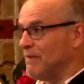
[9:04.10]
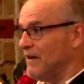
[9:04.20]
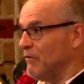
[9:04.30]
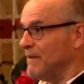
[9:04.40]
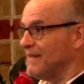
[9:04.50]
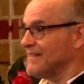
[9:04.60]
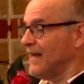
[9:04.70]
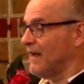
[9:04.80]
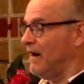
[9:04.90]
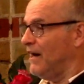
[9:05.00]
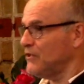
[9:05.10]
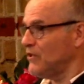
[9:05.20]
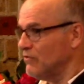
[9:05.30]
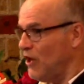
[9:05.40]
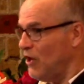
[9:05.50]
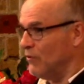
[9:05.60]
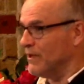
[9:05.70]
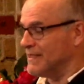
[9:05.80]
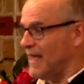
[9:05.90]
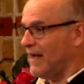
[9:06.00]
bare a bit and saying, I don't know
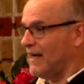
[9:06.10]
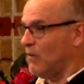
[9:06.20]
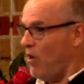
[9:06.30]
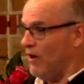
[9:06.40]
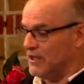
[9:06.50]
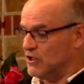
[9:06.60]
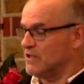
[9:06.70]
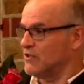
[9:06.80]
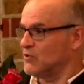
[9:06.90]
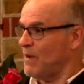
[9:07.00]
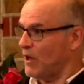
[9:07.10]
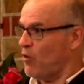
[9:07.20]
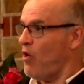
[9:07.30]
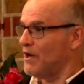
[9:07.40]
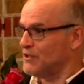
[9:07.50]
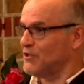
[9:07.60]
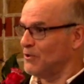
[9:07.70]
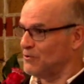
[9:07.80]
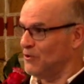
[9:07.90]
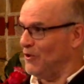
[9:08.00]
exactly why Jesus went quite so
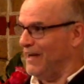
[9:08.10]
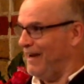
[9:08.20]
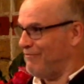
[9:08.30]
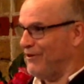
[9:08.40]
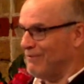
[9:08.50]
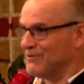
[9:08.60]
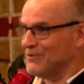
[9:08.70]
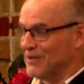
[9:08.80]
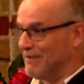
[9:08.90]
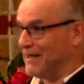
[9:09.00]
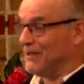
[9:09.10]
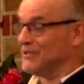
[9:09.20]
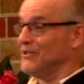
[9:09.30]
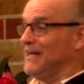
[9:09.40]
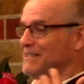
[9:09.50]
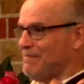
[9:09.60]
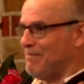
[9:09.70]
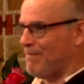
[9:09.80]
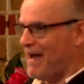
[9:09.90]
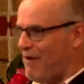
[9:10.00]
strong. Avron and I were talking about it last night. It's
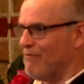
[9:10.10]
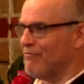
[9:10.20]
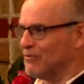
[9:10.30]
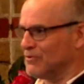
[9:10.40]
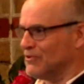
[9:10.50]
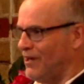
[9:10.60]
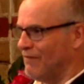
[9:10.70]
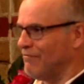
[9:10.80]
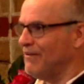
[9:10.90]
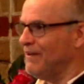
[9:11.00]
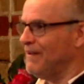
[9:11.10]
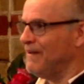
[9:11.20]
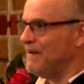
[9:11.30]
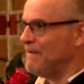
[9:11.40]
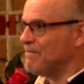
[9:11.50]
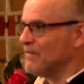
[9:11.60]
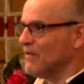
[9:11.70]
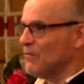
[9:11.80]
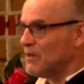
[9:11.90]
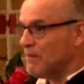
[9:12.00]
powerful stuff
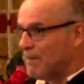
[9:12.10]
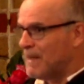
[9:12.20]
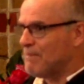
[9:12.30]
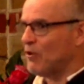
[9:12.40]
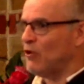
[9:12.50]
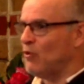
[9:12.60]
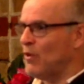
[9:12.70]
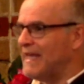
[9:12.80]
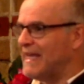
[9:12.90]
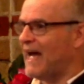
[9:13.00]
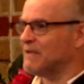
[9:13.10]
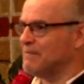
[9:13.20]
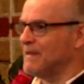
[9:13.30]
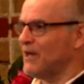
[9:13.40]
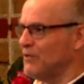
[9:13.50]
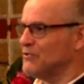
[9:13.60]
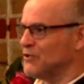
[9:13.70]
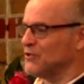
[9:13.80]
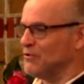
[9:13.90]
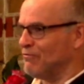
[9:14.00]
with the people who he had been
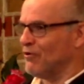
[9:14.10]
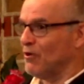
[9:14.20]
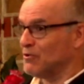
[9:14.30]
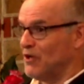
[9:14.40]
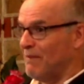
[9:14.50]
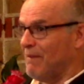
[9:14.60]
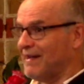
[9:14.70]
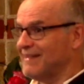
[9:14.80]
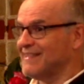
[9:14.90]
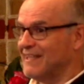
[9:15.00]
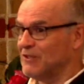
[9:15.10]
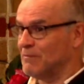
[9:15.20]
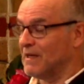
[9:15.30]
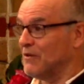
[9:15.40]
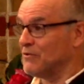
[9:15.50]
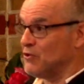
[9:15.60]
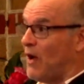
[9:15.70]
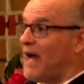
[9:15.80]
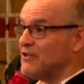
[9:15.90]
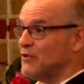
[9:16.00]
closest to for a long time and continued to be close to,
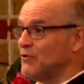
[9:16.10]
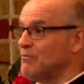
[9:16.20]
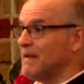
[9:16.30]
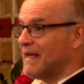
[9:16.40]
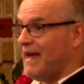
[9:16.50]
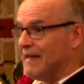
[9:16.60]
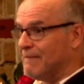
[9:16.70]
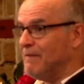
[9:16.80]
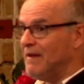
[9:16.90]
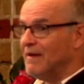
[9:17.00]
and who became